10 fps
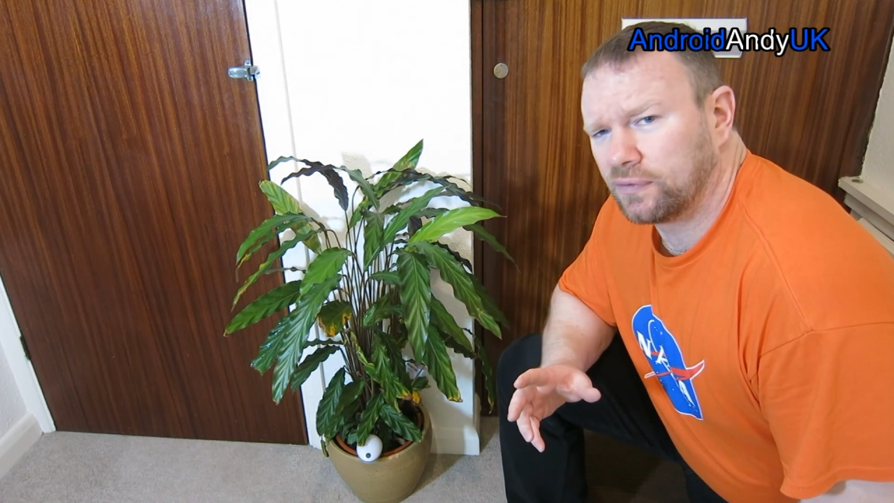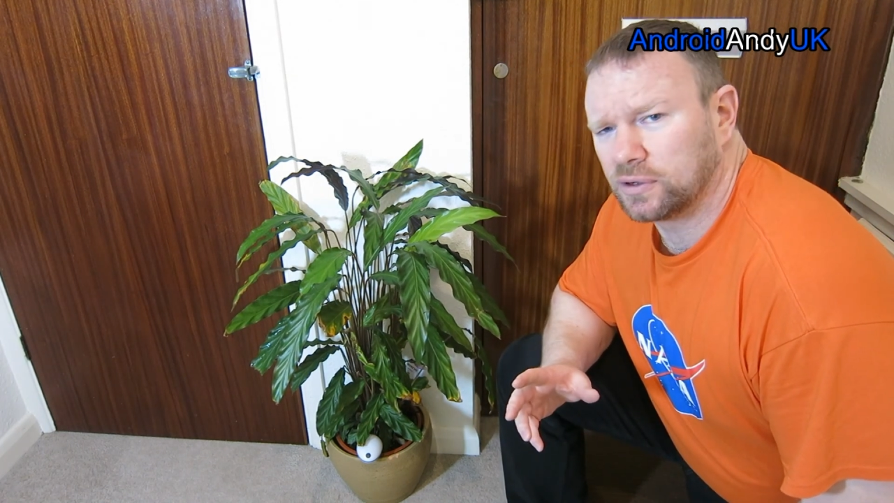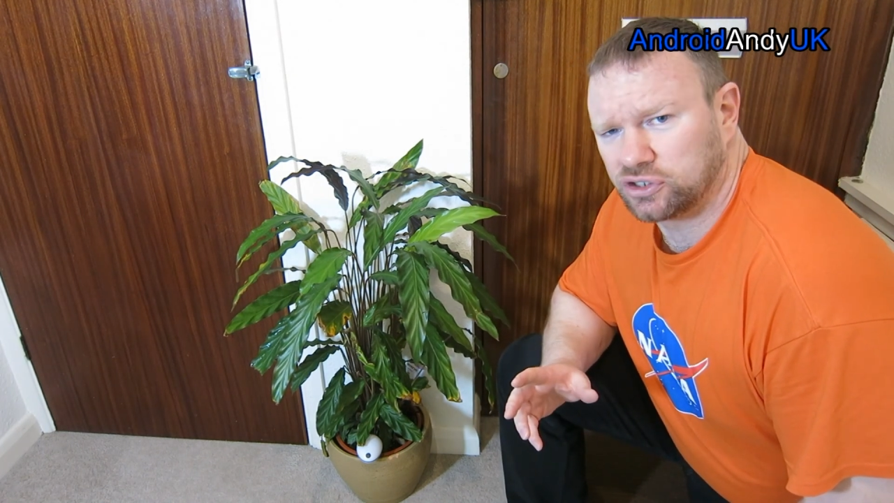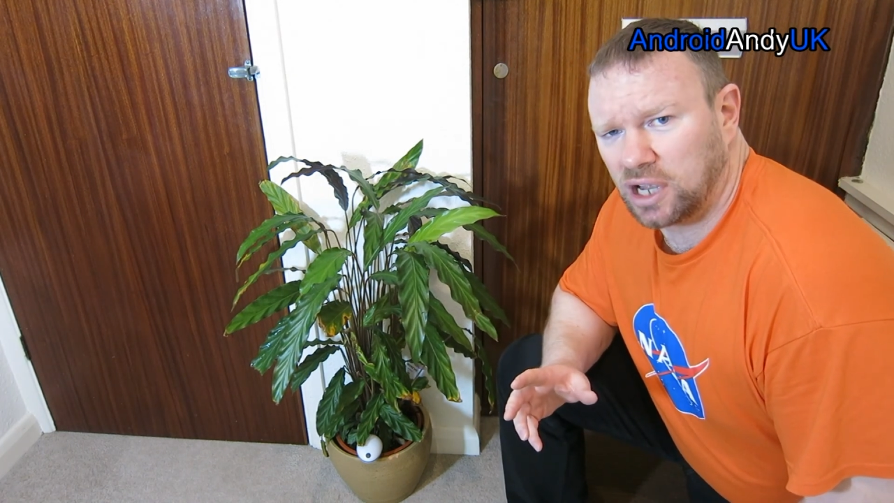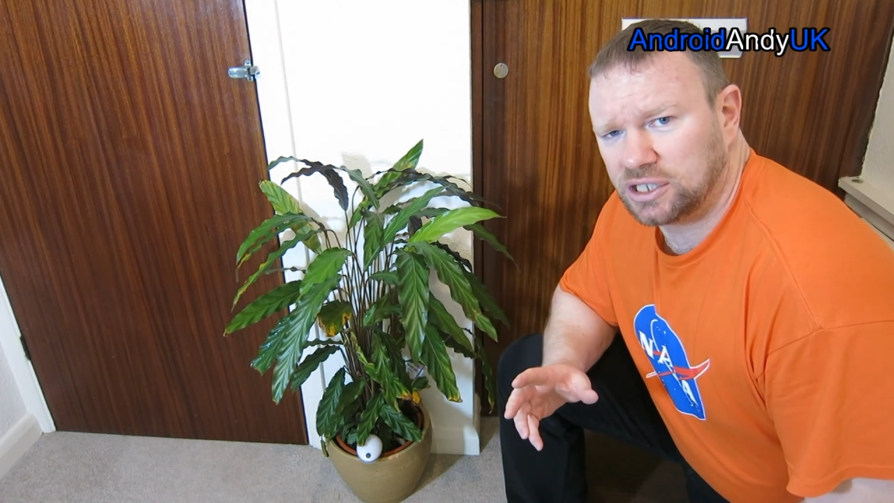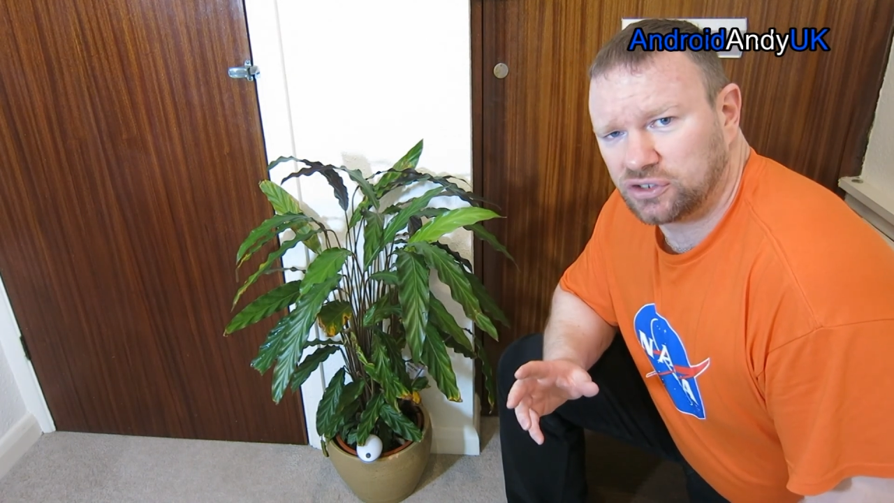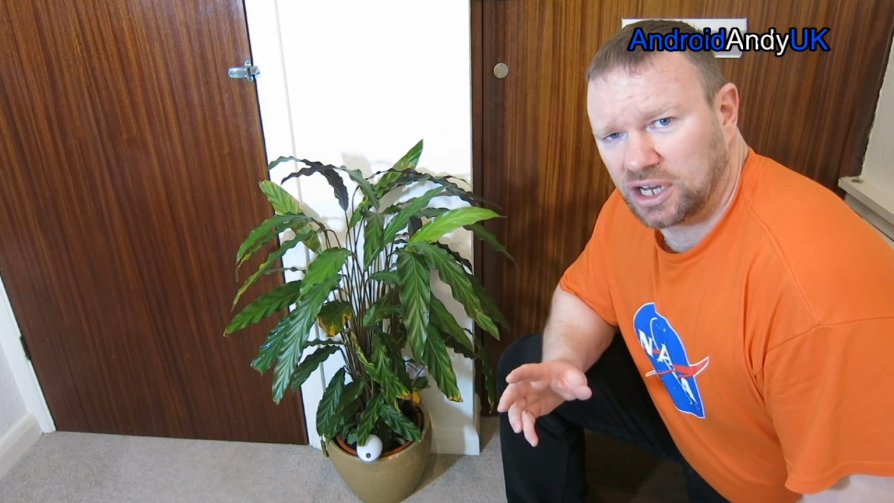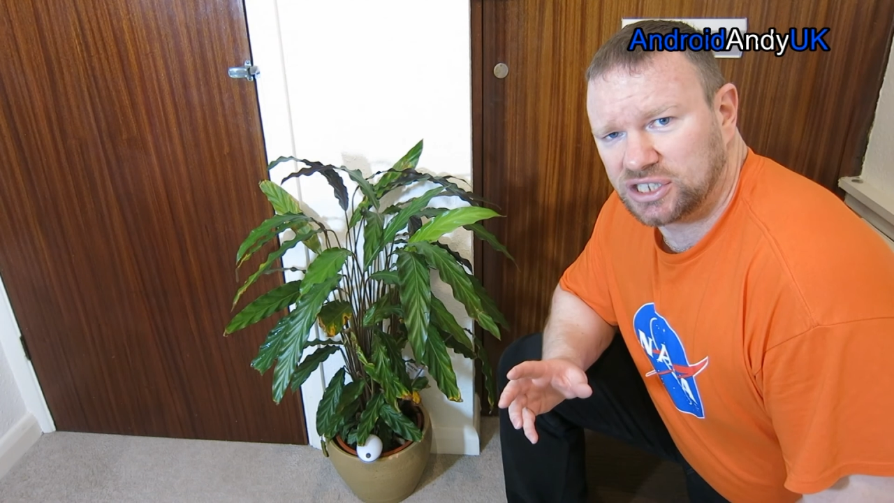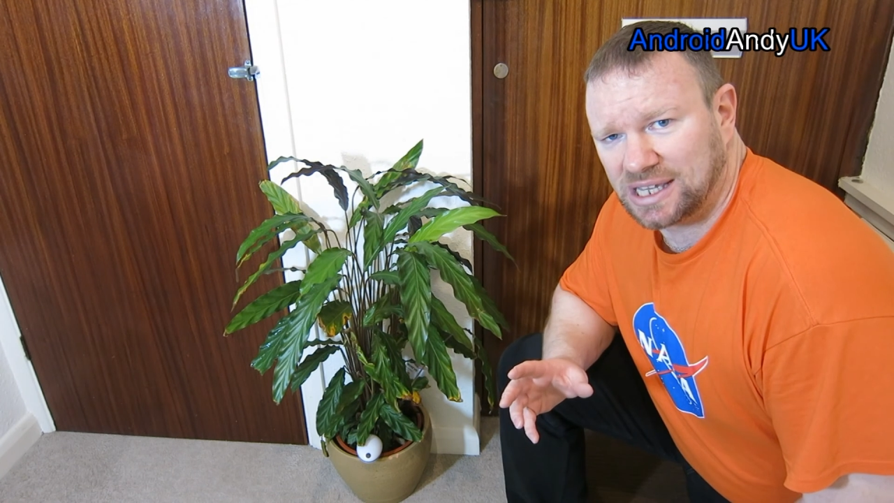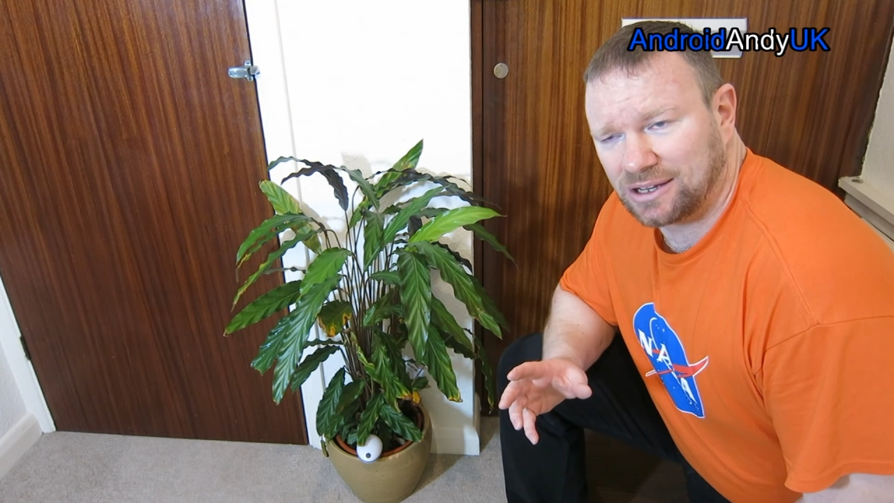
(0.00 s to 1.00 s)
frustrating
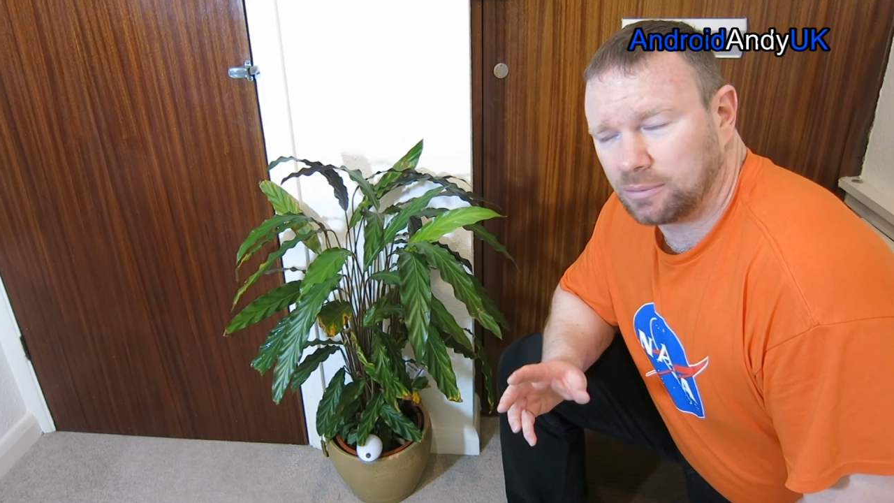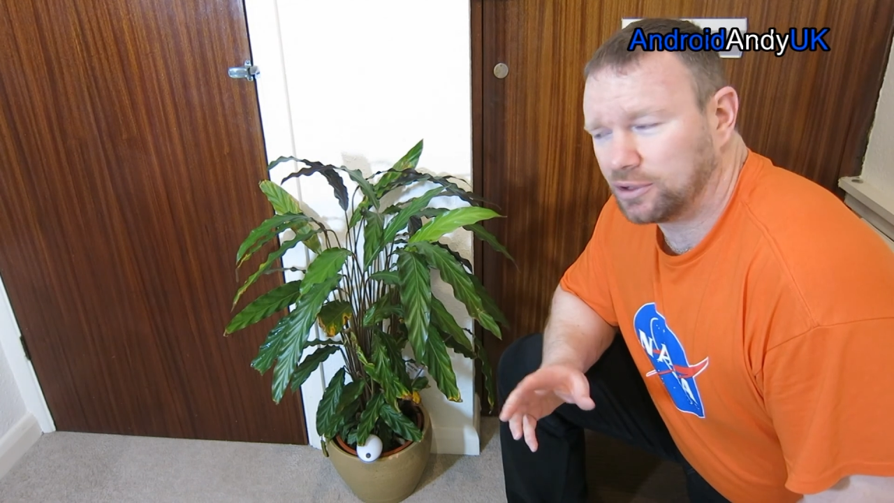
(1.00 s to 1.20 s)
trying to set it up.